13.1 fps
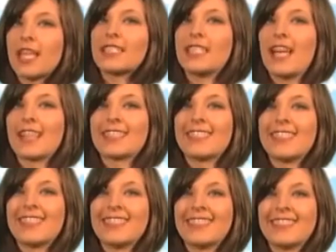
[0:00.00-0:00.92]
a
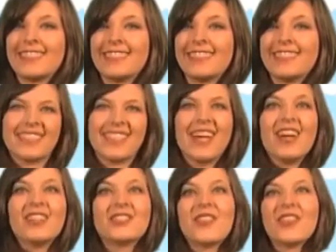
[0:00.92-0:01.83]
taxi.
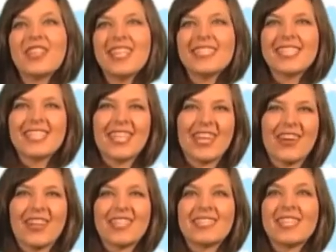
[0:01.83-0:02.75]
So the lesson
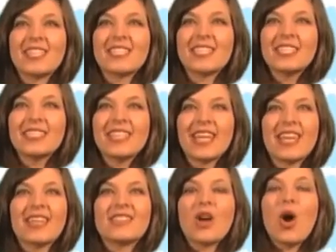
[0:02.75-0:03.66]
here is that the tilde
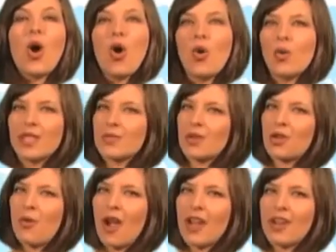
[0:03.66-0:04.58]
is always
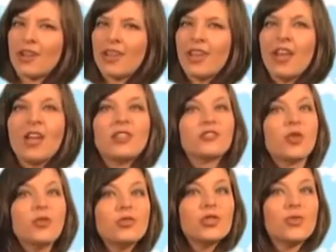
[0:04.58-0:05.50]
required.
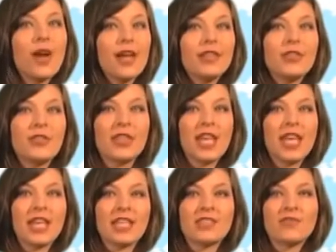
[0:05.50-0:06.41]
Don't try to learn the
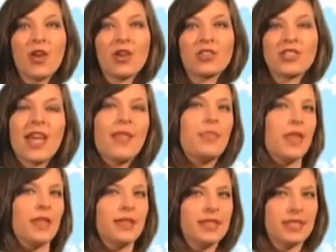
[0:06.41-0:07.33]
endings first and
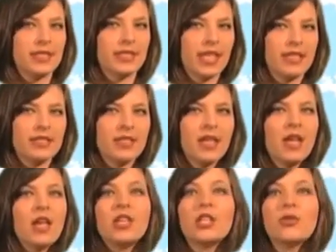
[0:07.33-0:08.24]
then the tildes.
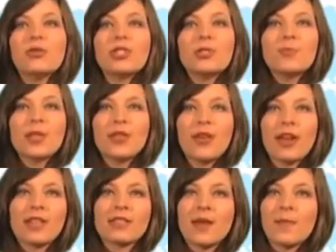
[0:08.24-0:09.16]
You would just be
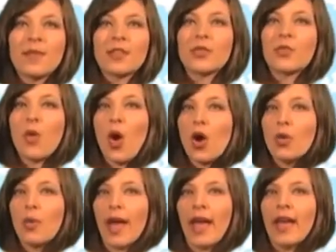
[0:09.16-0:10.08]
learning something the wrong
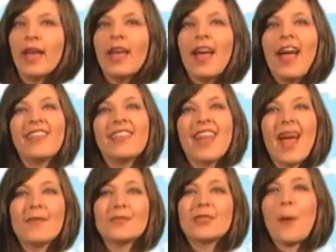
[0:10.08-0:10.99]
way and then
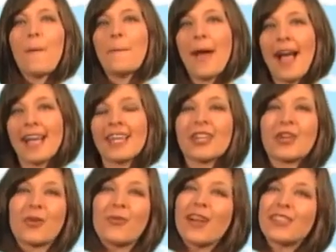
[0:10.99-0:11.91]
have to go back and
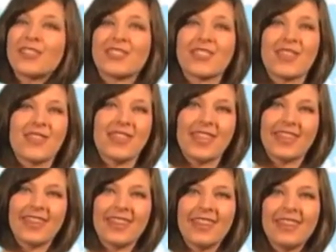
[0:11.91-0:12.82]
correct yourself
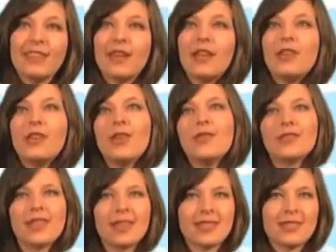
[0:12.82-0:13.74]
later. And no one
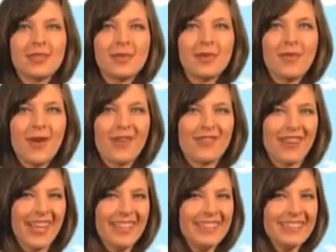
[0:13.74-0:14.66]
likes to be wrong,
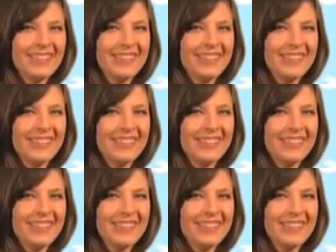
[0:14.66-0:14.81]
right?